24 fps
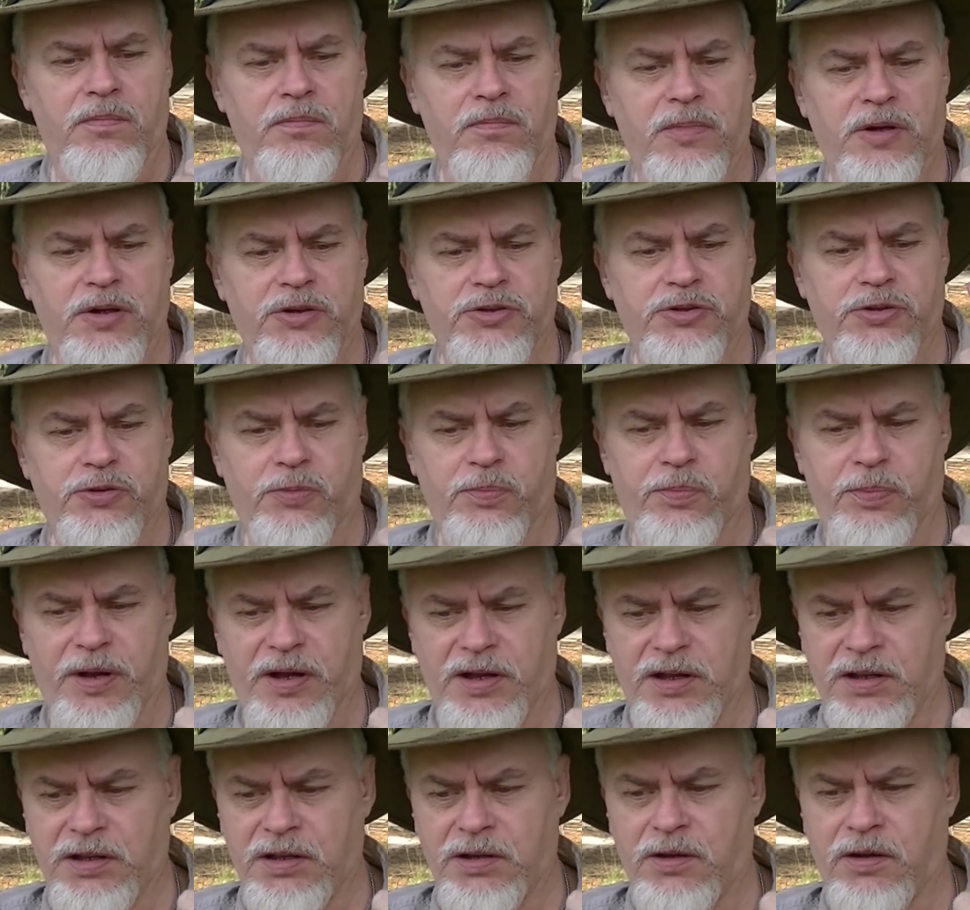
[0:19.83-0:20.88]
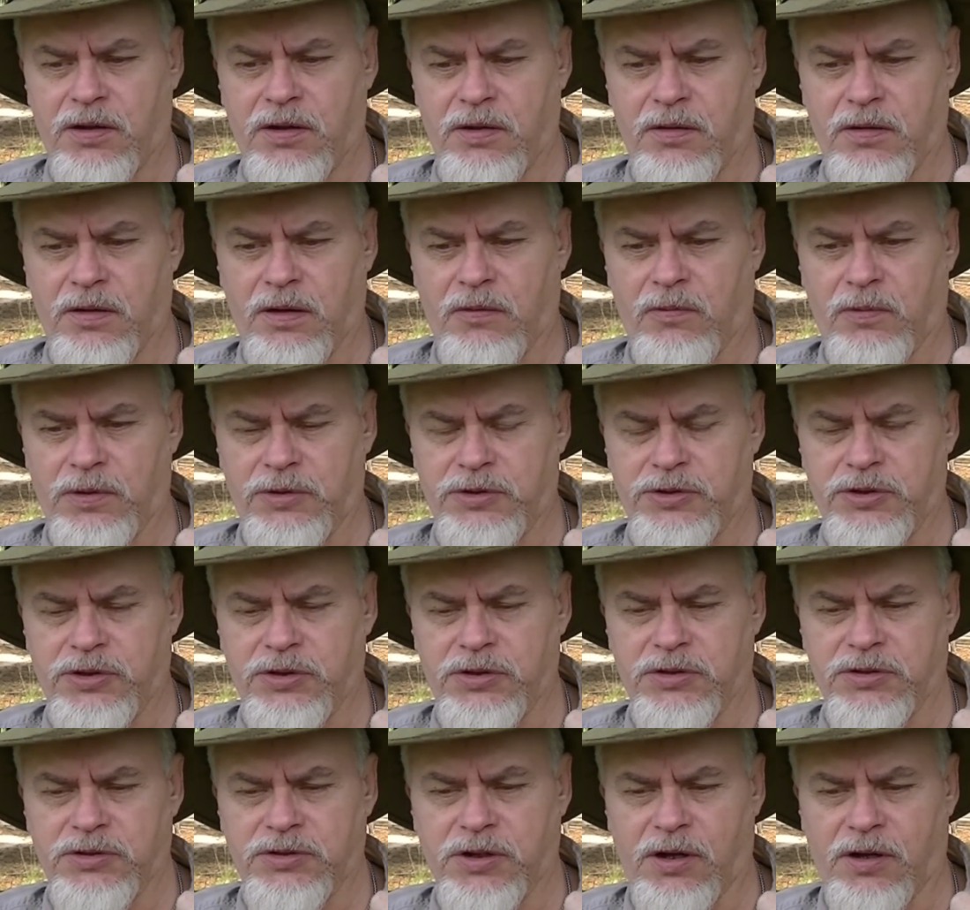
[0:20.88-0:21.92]
Mr. Pink, which
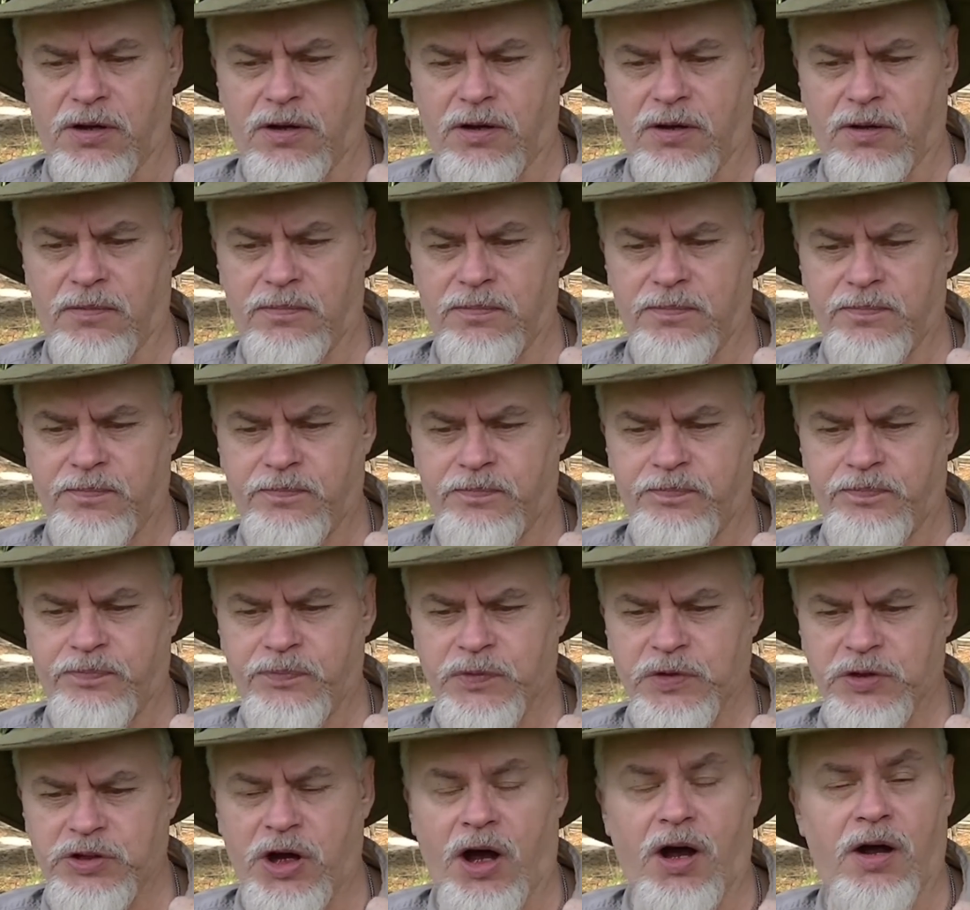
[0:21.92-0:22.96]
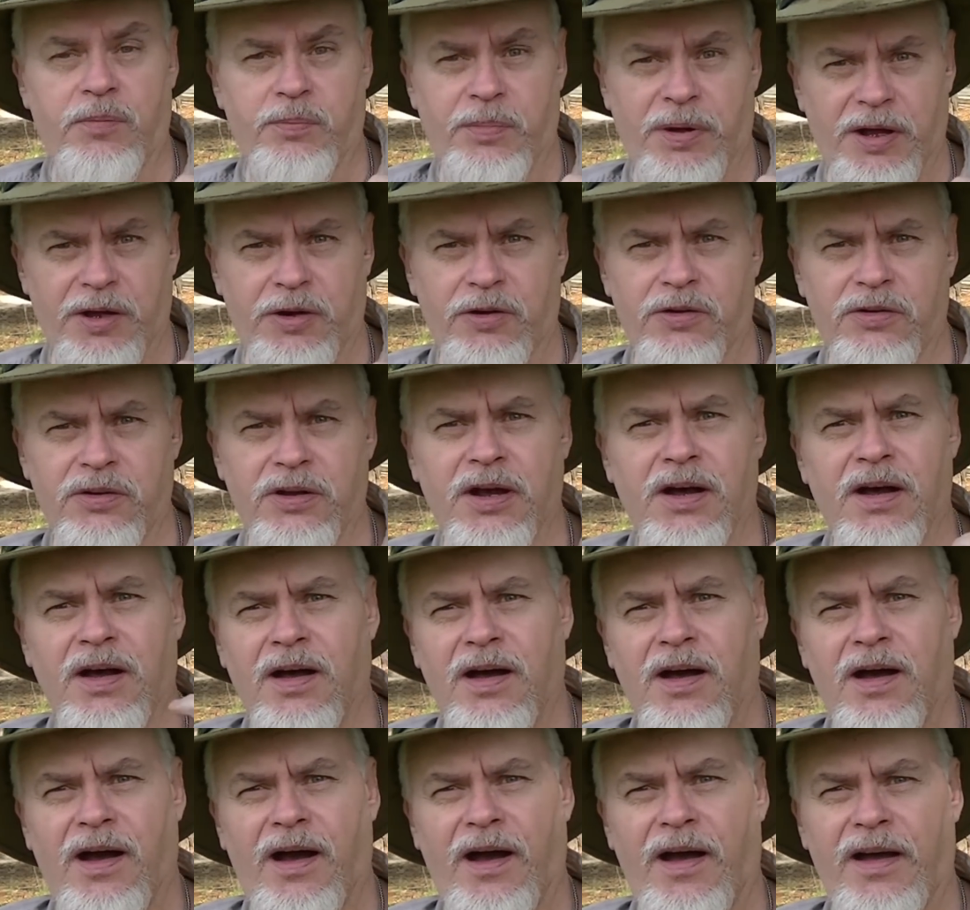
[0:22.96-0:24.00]
is uh, John Pinkard,
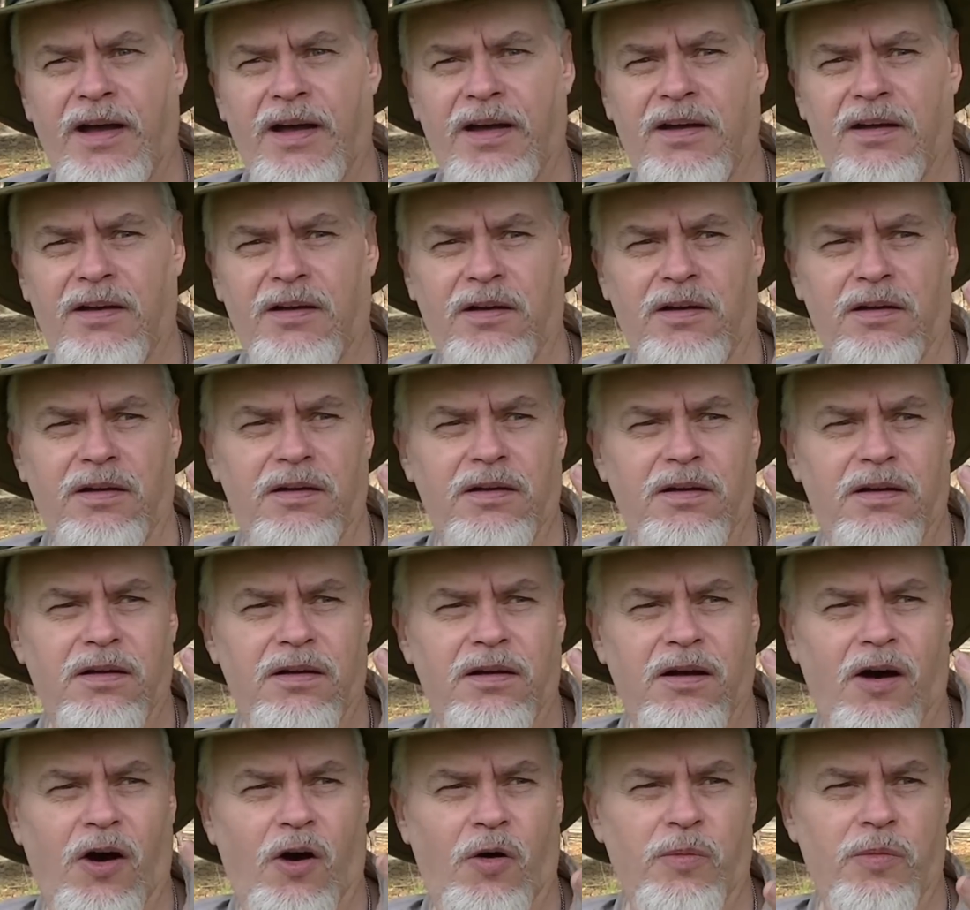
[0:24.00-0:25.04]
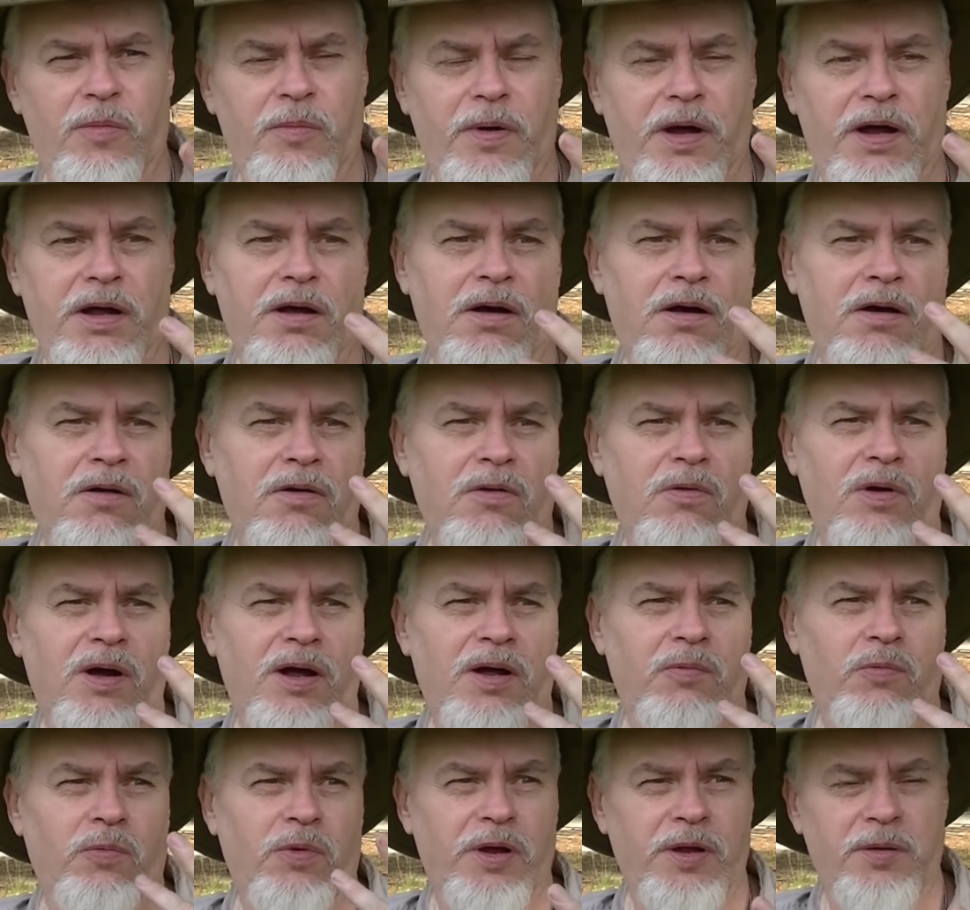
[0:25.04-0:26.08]
and Homer Mayo
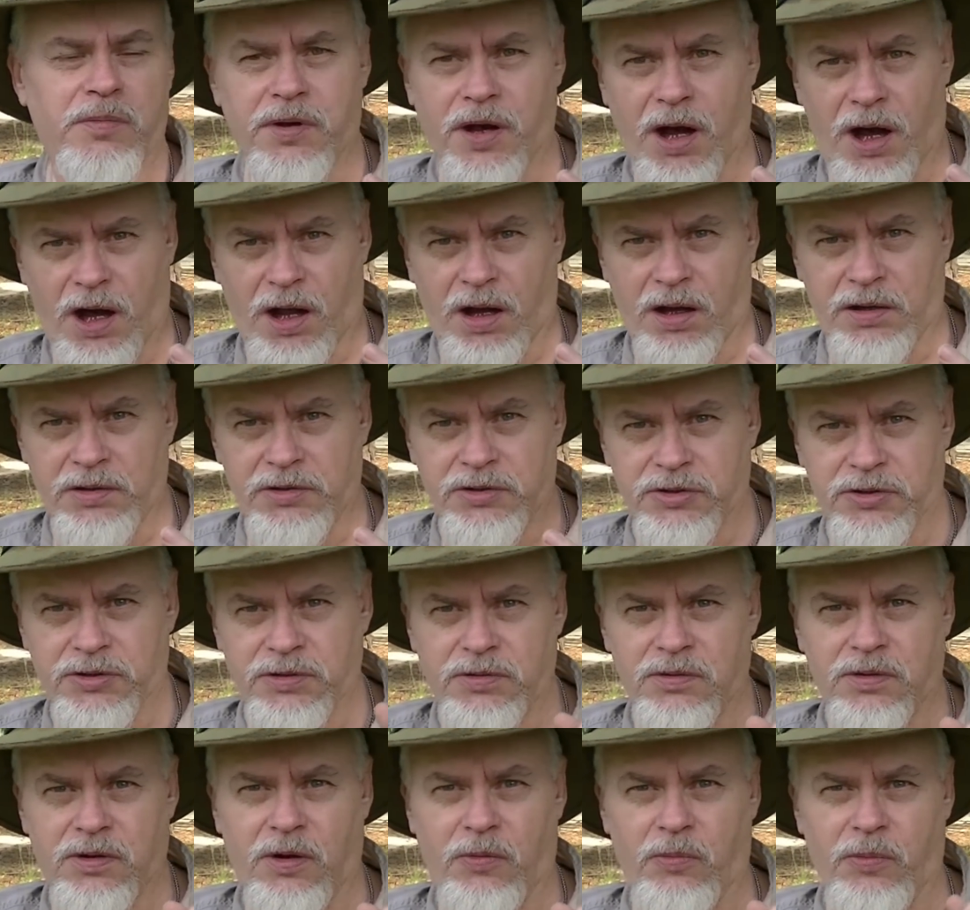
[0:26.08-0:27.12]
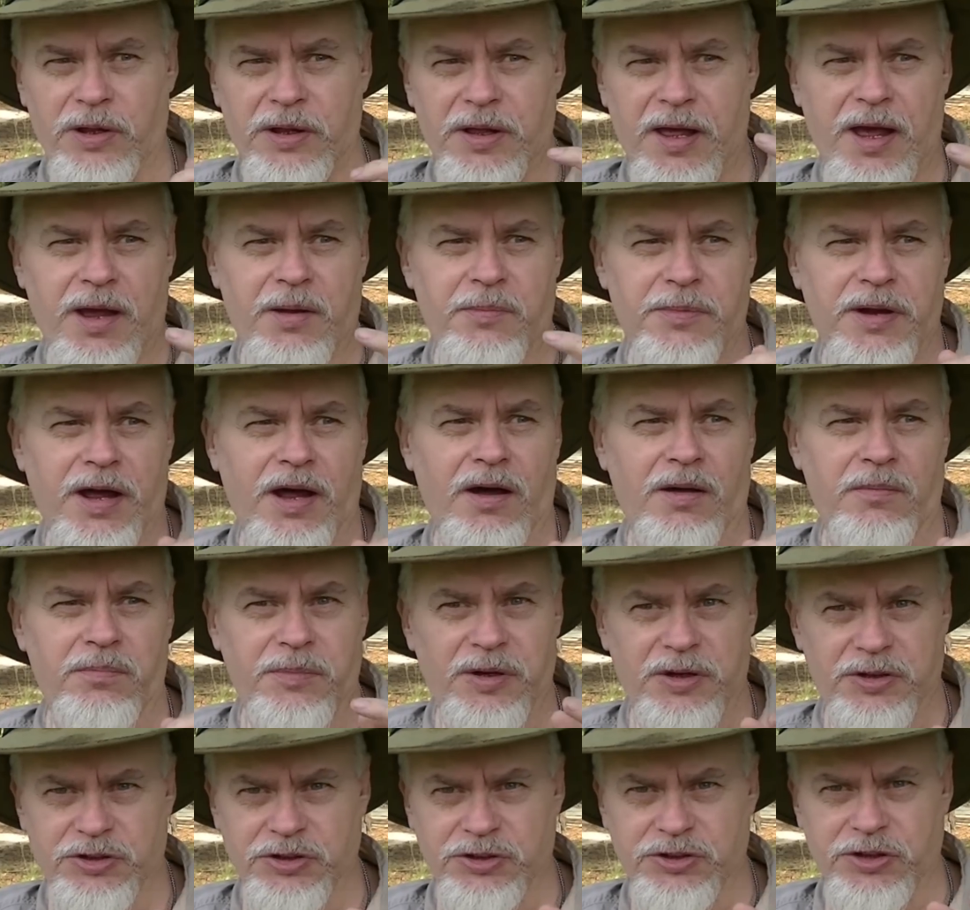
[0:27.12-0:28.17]
and William Collins. And we camped out in
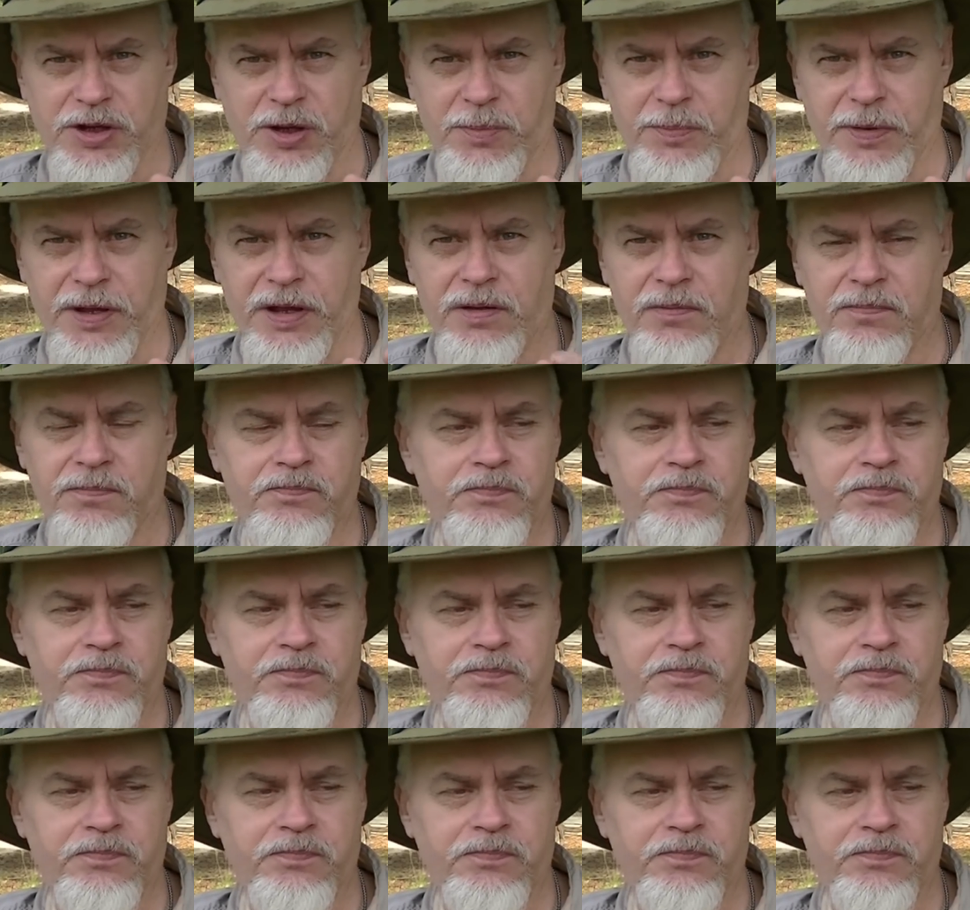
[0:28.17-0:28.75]
Mississippi.